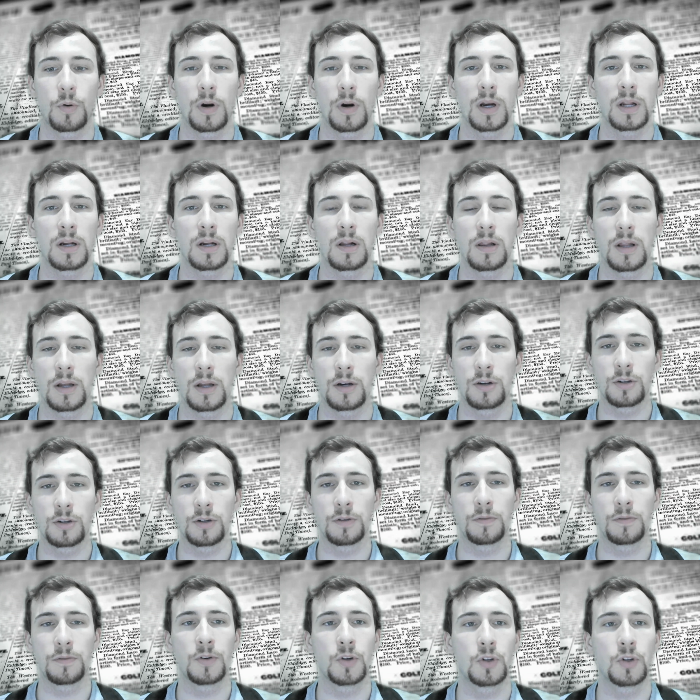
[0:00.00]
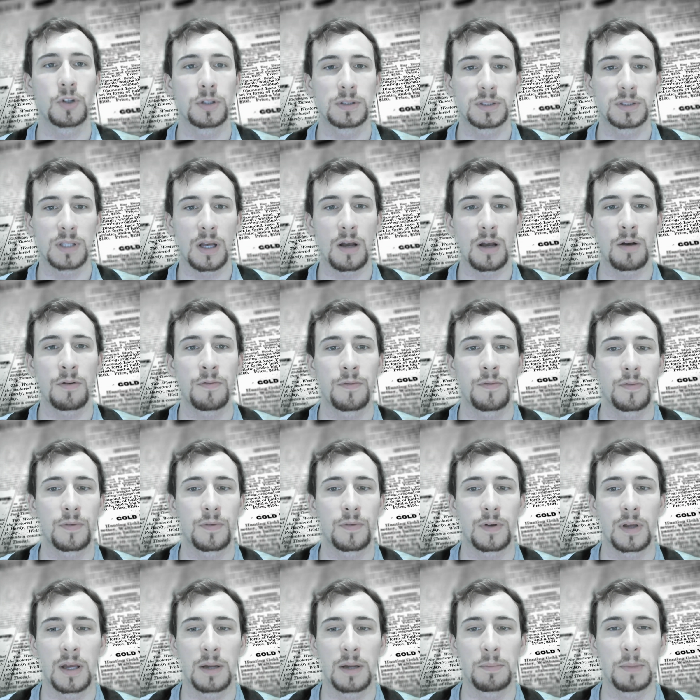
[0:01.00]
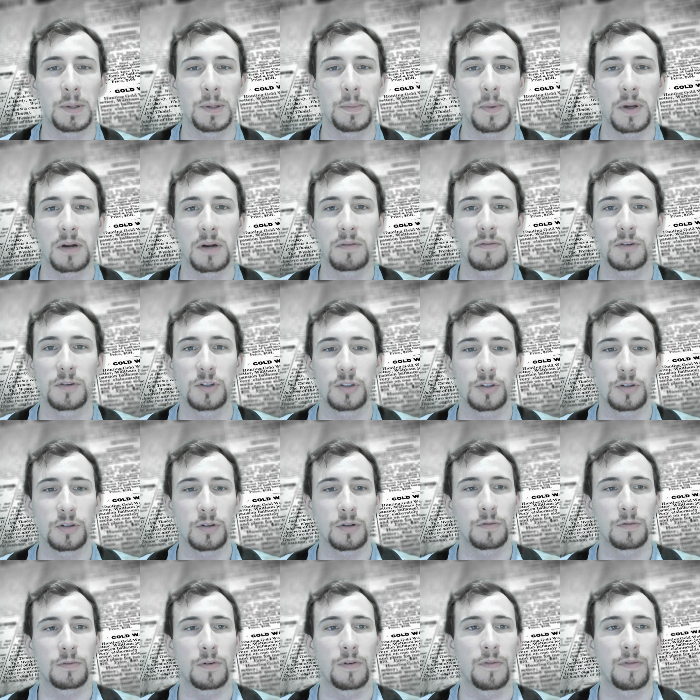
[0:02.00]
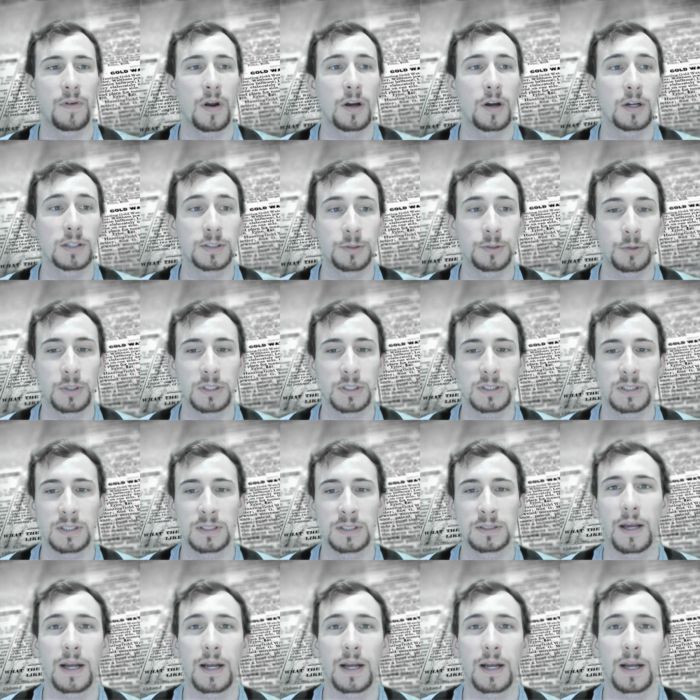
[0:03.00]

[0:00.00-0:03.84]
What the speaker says: Writing a letter to your future self can be beneficial for various reasons.